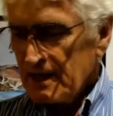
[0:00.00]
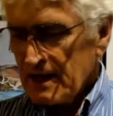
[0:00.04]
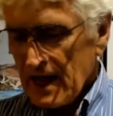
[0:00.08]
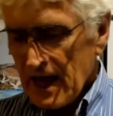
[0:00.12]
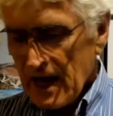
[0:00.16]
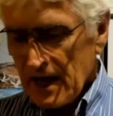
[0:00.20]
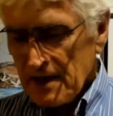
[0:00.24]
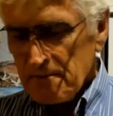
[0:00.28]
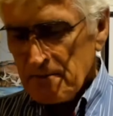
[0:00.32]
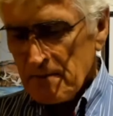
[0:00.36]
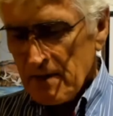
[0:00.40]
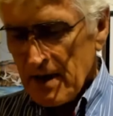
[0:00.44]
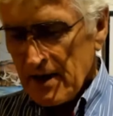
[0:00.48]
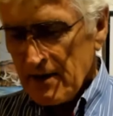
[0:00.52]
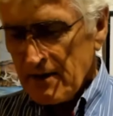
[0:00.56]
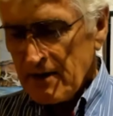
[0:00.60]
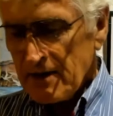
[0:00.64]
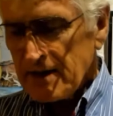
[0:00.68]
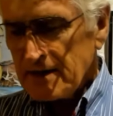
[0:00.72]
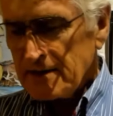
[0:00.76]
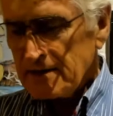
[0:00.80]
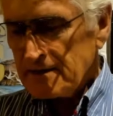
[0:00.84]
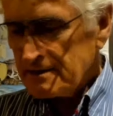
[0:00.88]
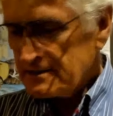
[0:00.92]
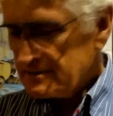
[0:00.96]

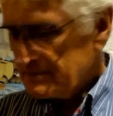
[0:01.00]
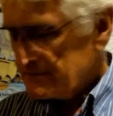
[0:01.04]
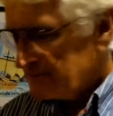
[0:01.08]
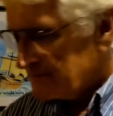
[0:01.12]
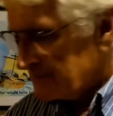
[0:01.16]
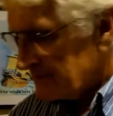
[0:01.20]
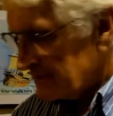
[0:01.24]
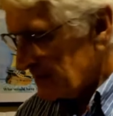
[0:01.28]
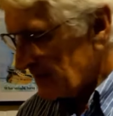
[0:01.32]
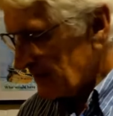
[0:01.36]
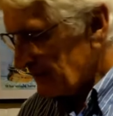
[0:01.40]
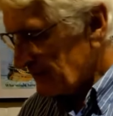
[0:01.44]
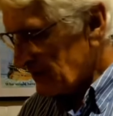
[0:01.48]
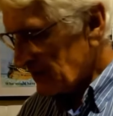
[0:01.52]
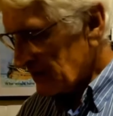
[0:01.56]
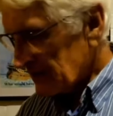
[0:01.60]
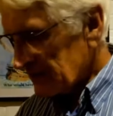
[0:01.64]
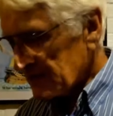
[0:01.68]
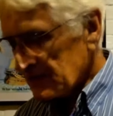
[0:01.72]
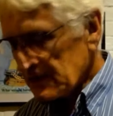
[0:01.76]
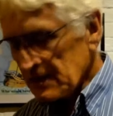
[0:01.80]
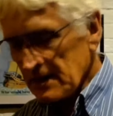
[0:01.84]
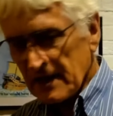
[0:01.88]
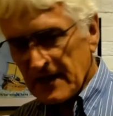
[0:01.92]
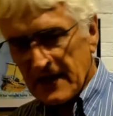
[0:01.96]
unmarried, lived in a
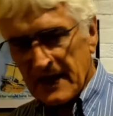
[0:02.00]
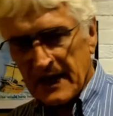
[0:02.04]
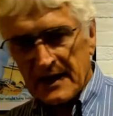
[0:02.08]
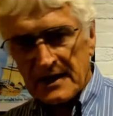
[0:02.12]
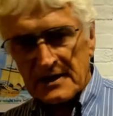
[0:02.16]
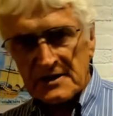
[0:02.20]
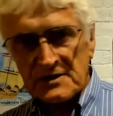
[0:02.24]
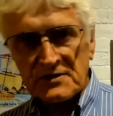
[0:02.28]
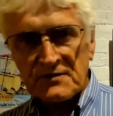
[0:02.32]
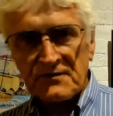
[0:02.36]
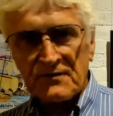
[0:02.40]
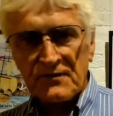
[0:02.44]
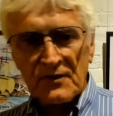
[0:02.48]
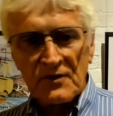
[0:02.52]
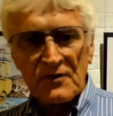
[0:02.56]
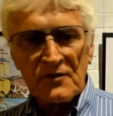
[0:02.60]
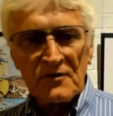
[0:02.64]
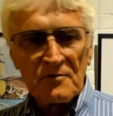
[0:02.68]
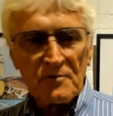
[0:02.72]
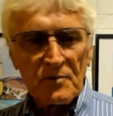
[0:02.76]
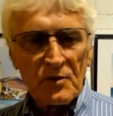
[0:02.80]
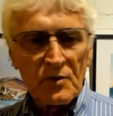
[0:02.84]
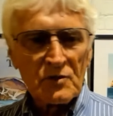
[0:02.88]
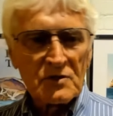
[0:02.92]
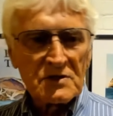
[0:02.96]
little house full
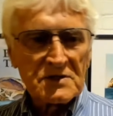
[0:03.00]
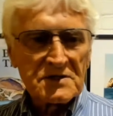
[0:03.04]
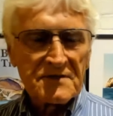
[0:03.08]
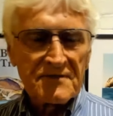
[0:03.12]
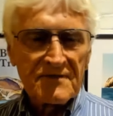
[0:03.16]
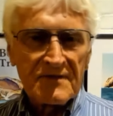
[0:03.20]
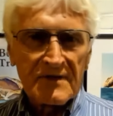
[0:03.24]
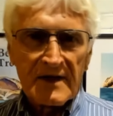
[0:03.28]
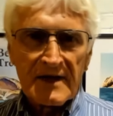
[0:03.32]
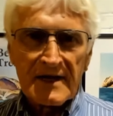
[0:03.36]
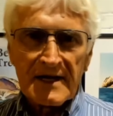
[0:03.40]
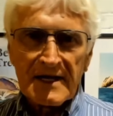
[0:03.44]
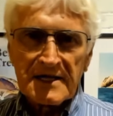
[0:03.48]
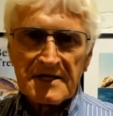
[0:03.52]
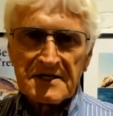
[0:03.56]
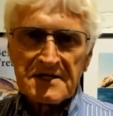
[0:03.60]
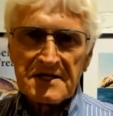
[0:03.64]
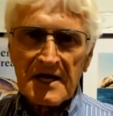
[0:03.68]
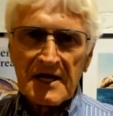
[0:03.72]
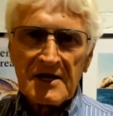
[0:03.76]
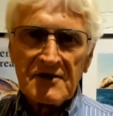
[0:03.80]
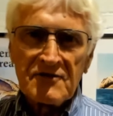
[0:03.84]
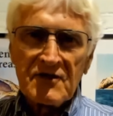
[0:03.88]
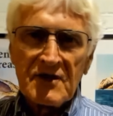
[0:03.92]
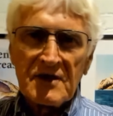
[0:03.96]
of books, fairly
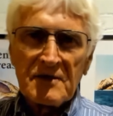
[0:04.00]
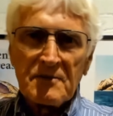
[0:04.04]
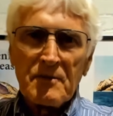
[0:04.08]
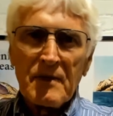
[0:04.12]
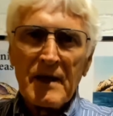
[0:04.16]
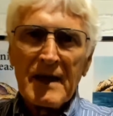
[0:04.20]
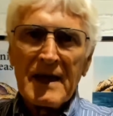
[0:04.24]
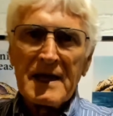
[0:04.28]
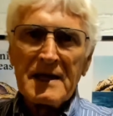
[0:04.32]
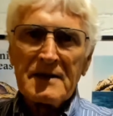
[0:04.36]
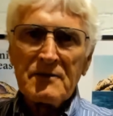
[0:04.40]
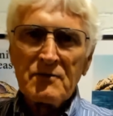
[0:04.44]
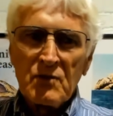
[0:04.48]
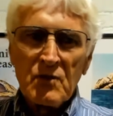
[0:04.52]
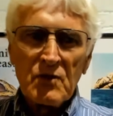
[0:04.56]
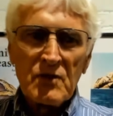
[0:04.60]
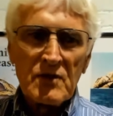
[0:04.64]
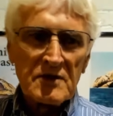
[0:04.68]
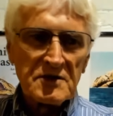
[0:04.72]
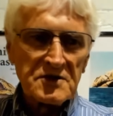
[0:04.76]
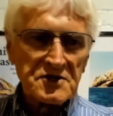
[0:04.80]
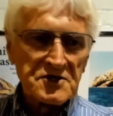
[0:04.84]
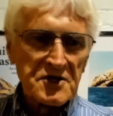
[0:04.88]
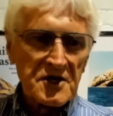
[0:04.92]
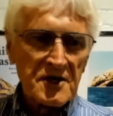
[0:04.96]
eccentric man,
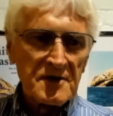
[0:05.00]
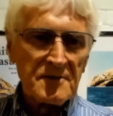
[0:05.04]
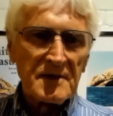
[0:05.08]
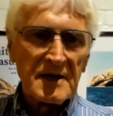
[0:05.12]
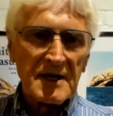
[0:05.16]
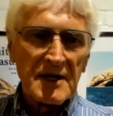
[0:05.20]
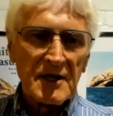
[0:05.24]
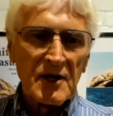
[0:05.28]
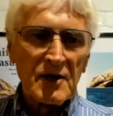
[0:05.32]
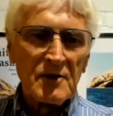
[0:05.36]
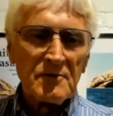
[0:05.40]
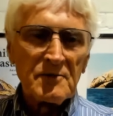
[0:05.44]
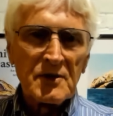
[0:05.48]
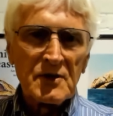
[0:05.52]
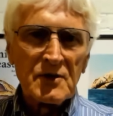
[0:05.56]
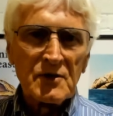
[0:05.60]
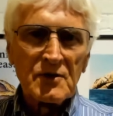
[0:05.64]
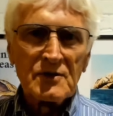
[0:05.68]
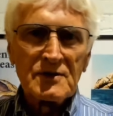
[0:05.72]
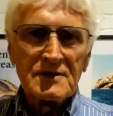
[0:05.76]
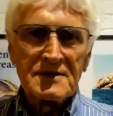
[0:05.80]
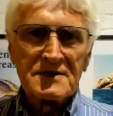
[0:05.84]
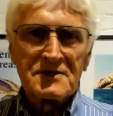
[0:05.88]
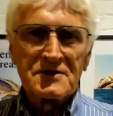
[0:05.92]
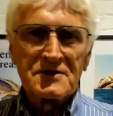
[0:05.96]
wore a German helmet all the